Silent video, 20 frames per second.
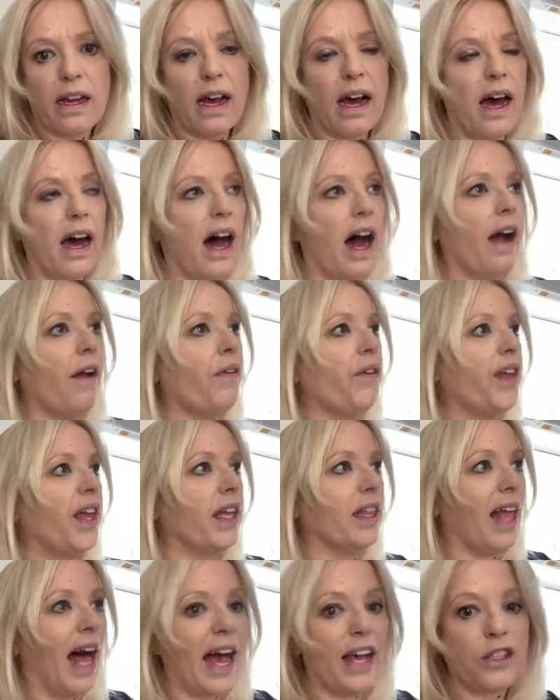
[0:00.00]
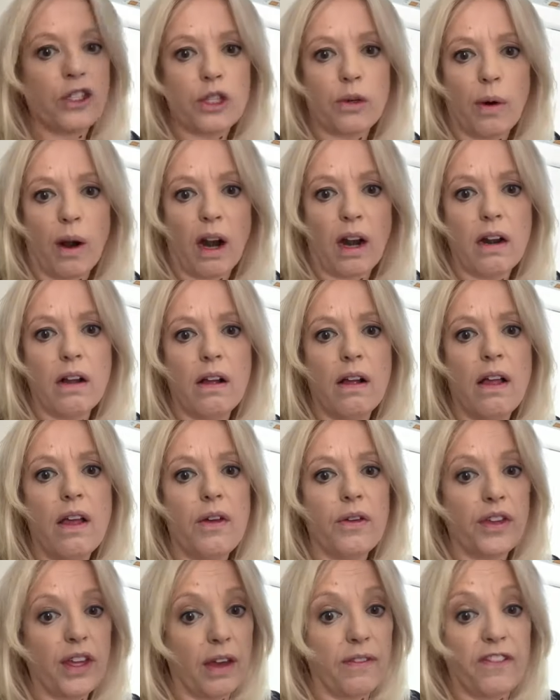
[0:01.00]
Uh, he lies to her.
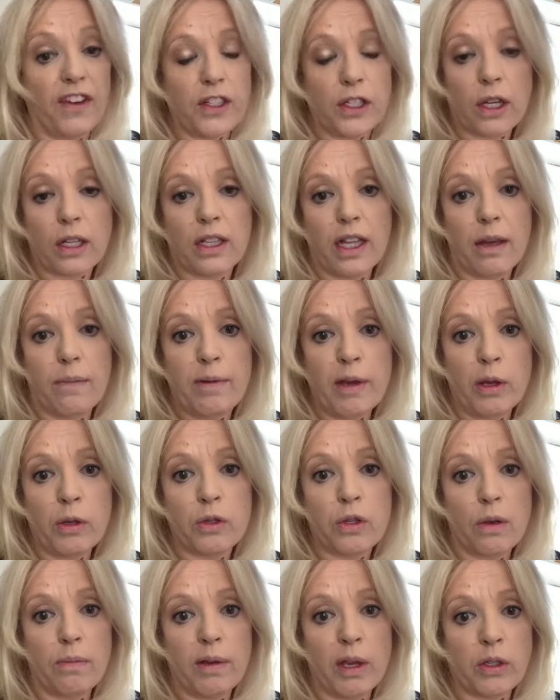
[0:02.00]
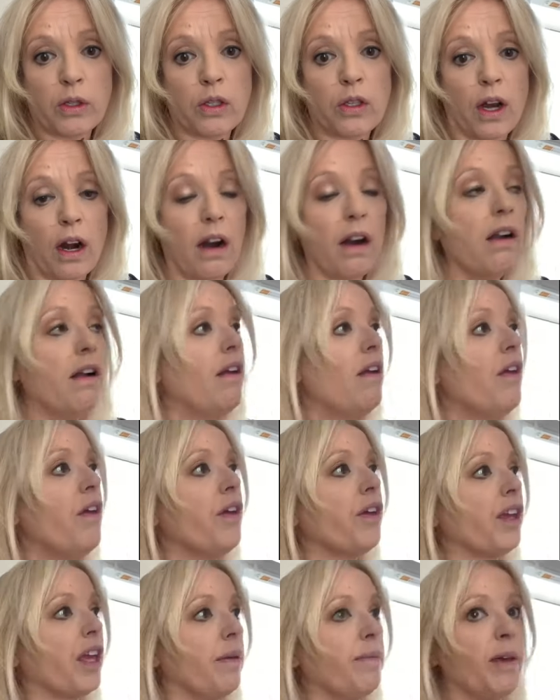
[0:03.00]
He physically abuses, abuses her.
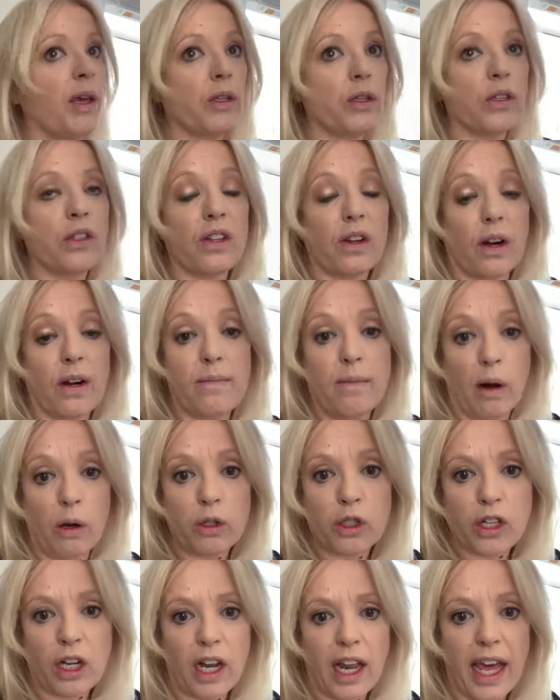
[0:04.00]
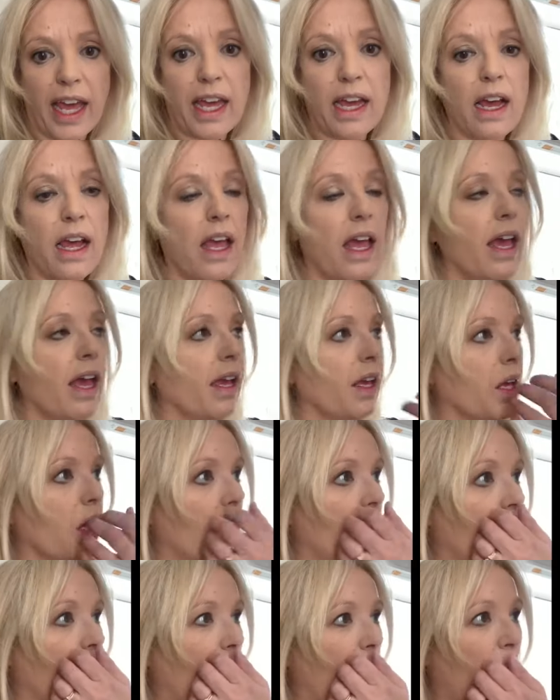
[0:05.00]
He abuses her emotionally.
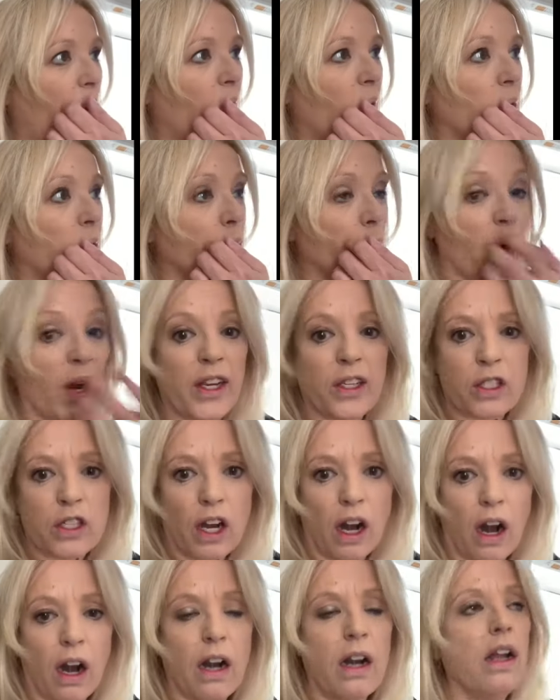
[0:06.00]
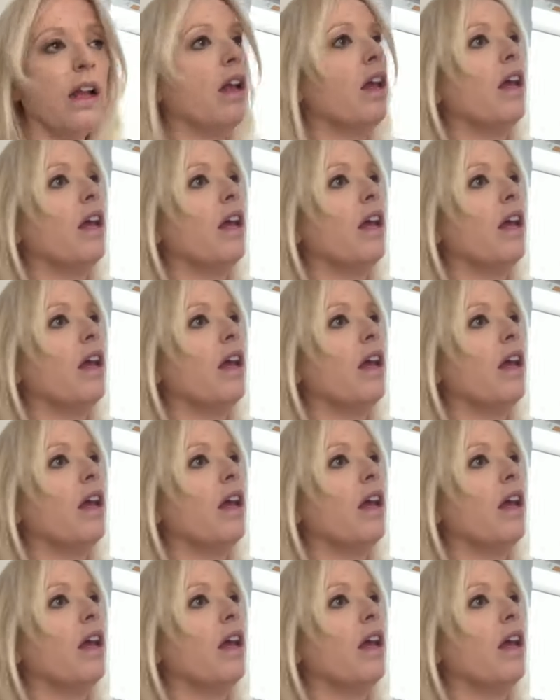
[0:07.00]
He tricks her.